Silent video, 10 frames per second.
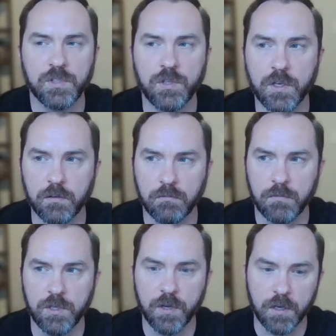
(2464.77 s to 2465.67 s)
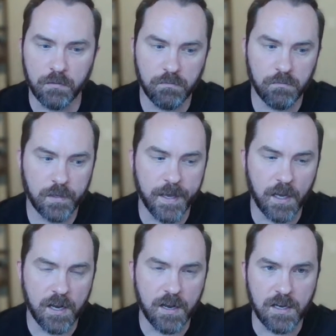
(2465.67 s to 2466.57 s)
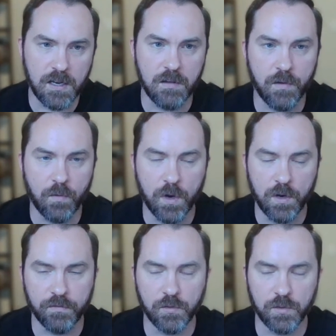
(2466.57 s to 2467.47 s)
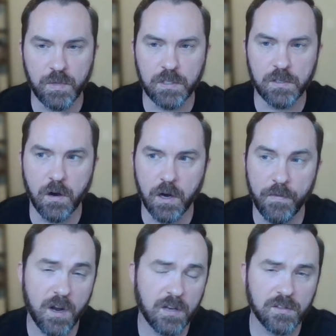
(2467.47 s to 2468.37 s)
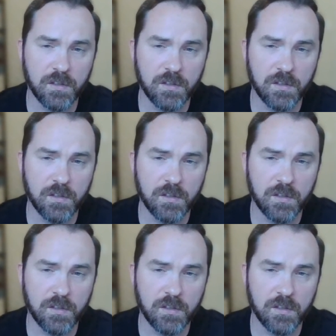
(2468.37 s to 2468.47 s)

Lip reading: So you can kind of get an idea of what your flow speeds are.